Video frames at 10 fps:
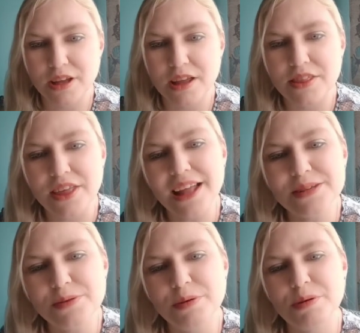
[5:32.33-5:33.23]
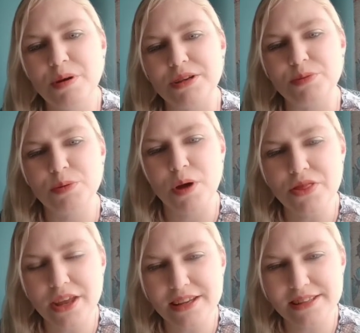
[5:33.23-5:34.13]
That's what we want. We want
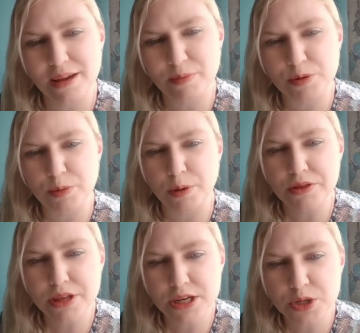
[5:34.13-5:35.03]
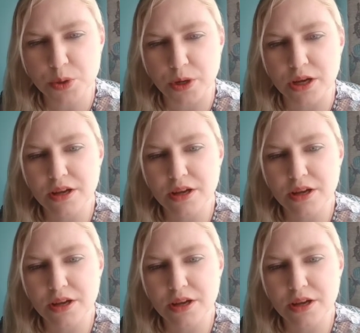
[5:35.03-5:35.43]
that excitement. We want that joy.